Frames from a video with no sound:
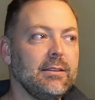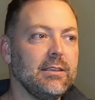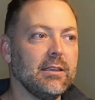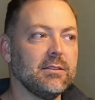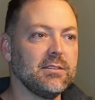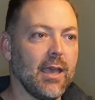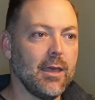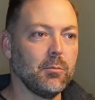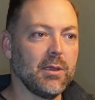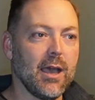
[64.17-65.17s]
the
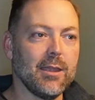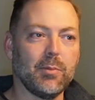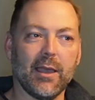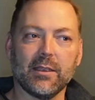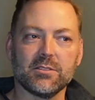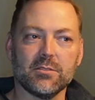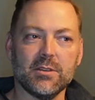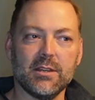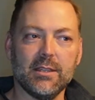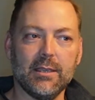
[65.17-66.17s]
intent behind Pikus
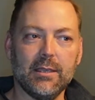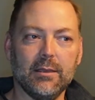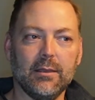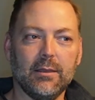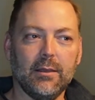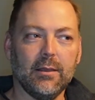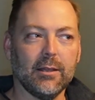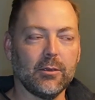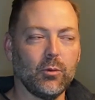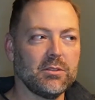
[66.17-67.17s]
3D?
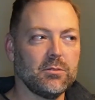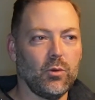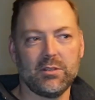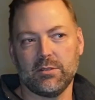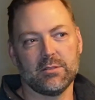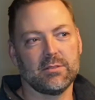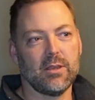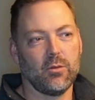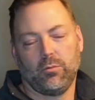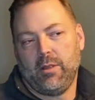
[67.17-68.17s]
Like what does
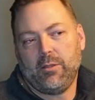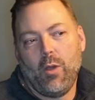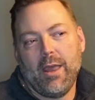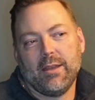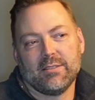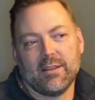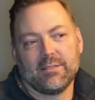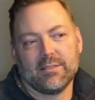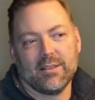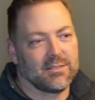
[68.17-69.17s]
why does it
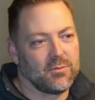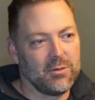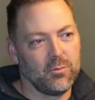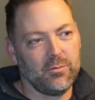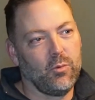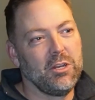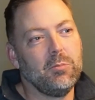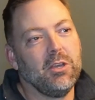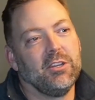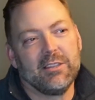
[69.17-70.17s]
exist? What are you
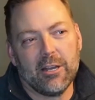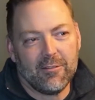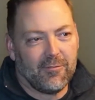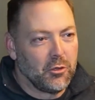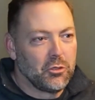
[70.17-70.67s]
building there, and for